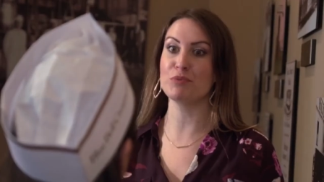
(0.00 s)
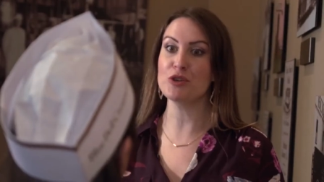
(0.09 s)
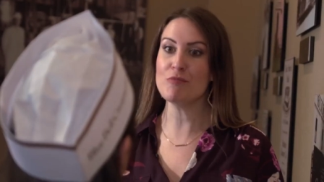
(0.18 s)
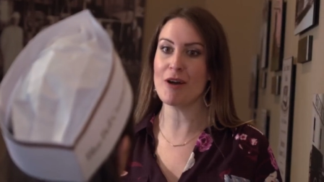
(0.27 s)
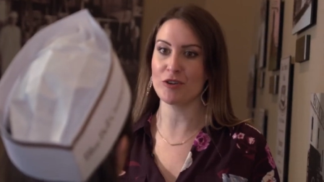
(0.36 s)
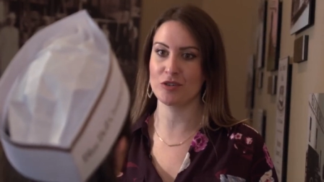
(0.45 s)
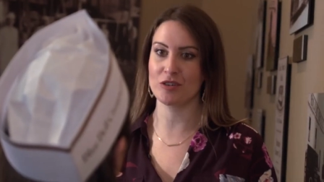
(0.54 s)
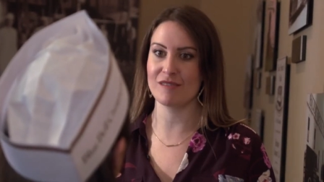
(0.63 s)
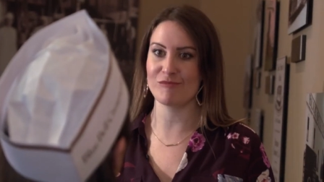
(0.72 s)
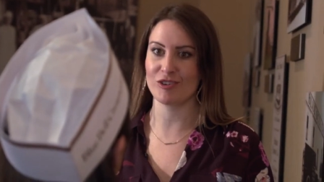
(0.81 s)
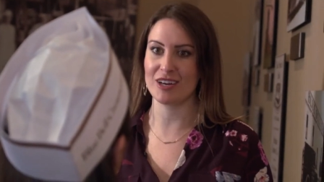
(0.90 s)
Blue Bell
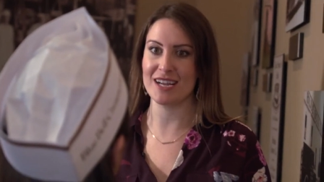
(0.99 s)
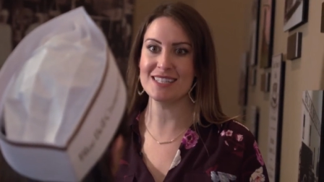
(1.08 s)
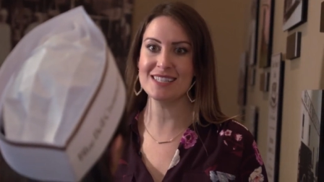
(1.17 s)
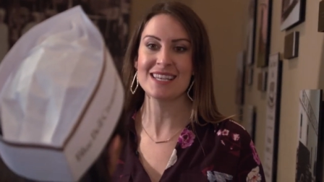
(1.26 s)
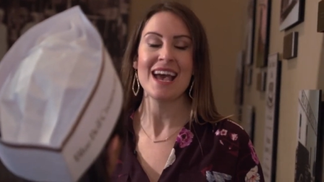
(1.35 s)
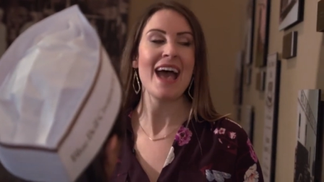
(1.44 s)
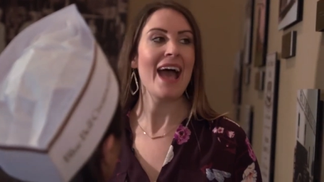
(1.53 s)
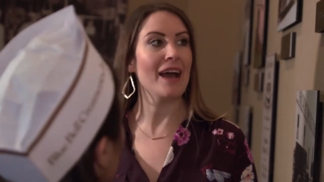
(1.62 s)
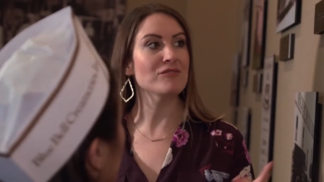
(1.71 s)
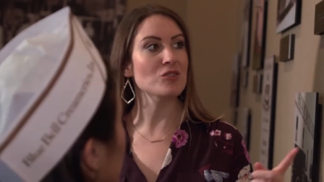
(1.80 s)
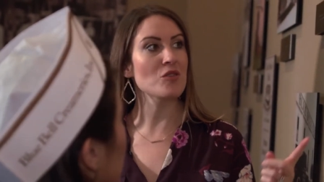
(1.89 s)
Creameries
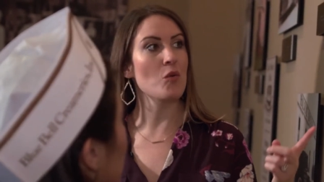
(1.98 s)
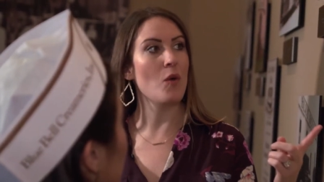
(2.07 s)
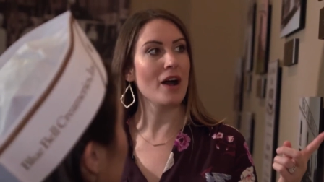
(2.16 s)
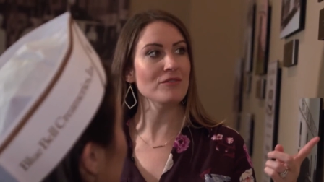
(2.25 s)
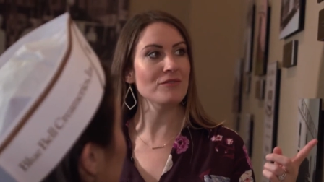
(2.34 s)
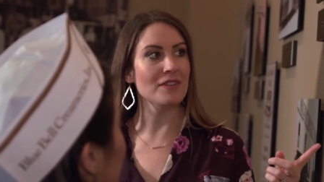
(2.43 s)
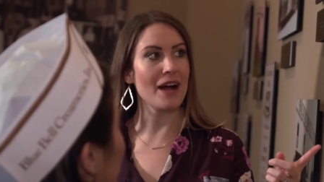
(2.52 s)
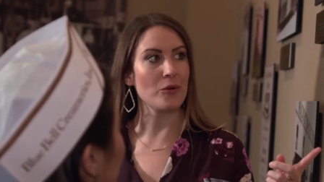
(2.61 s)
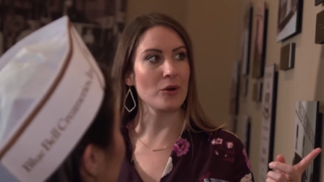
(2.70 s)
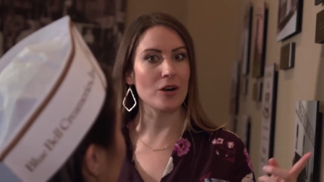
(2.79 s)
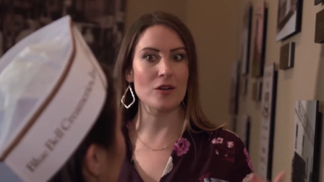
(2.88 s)
after the
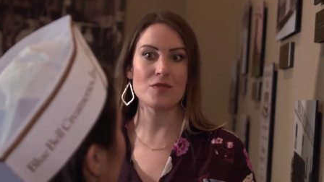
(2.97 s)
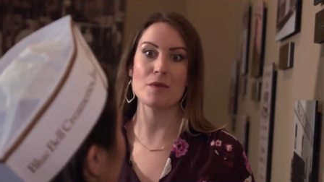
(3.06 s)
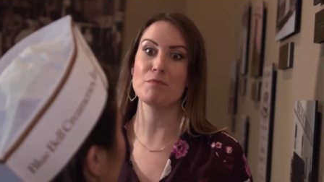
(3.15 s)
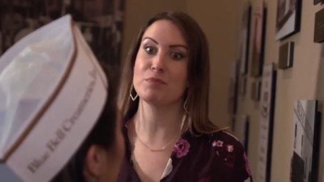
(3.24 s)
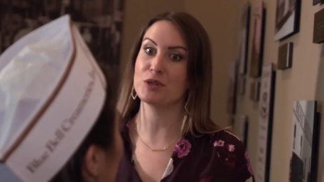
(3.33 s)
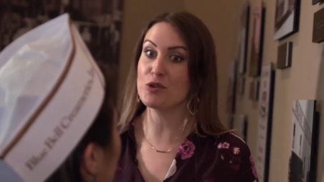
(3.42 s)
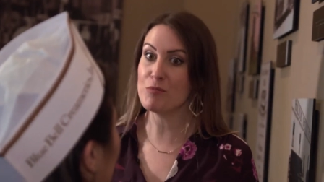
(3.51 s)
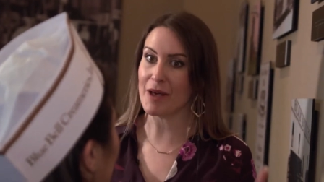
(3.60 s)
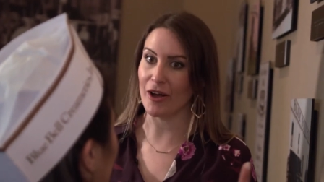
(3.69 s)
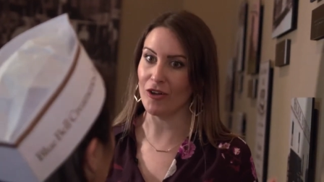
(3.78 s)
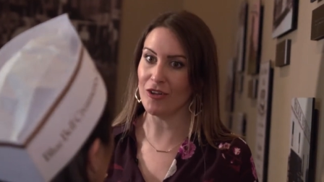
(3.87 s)
wildflower, the Blue
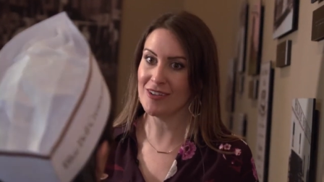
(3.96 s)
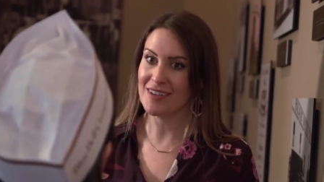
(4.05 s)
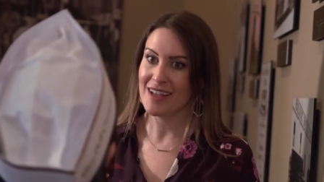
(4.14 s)
Bell,